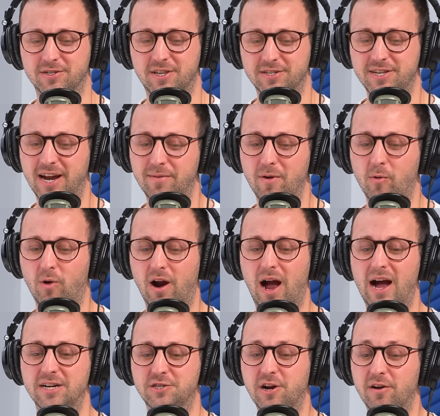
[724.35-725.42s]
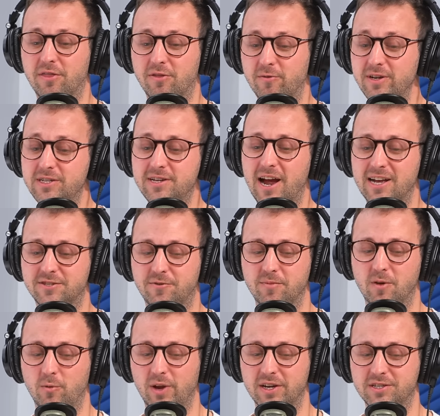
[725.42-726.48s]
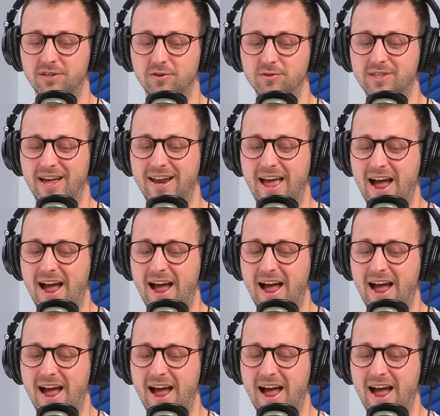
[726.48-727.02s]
the segment where I share three stats from the week's news that